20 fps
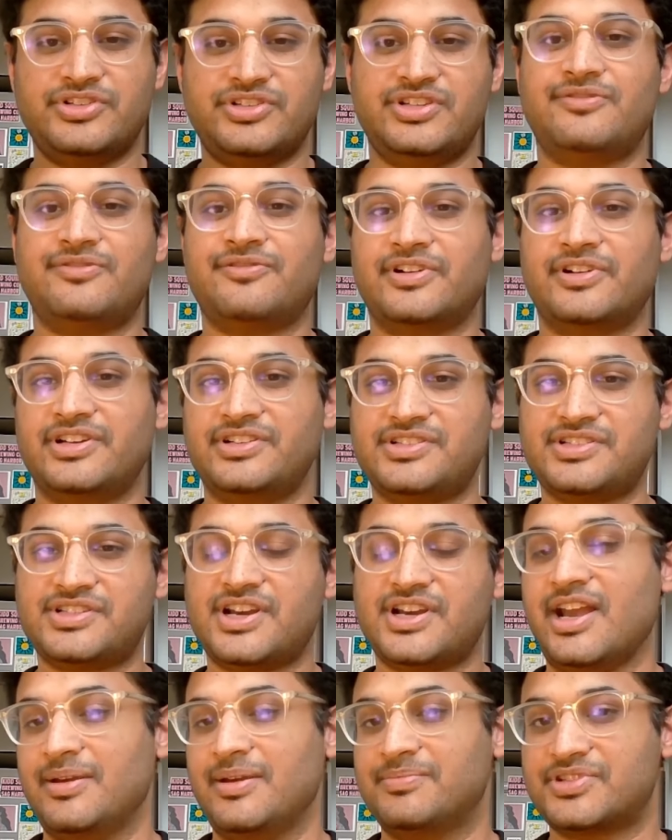different
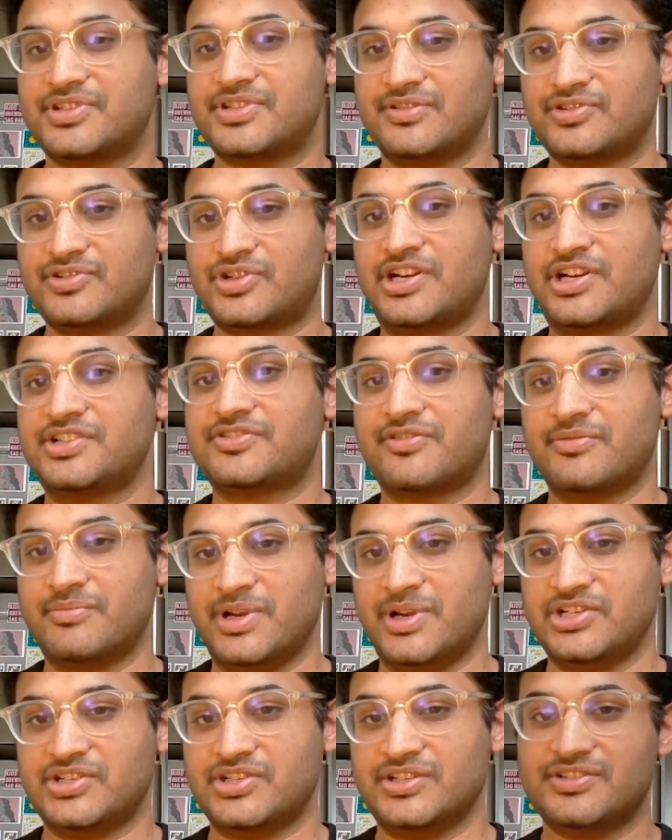types of
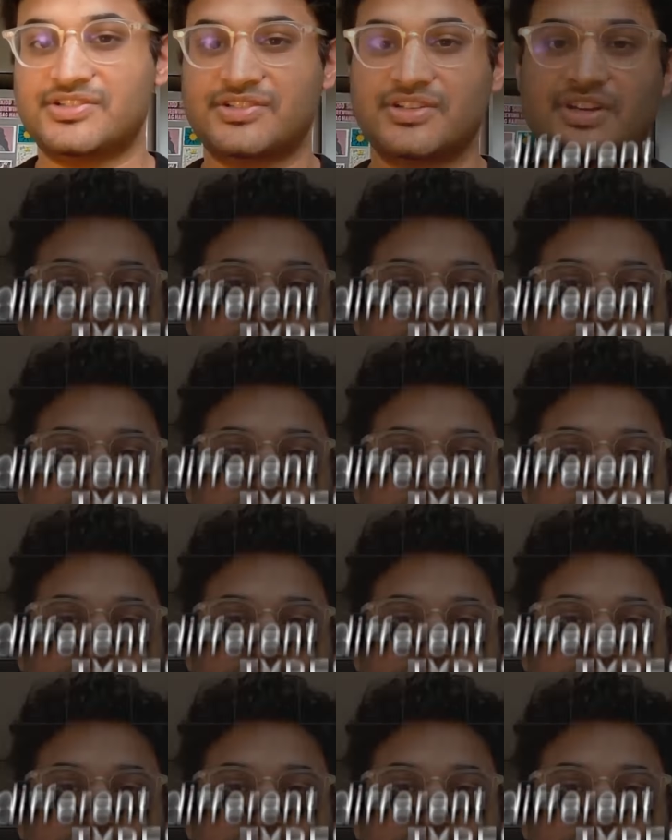transformations: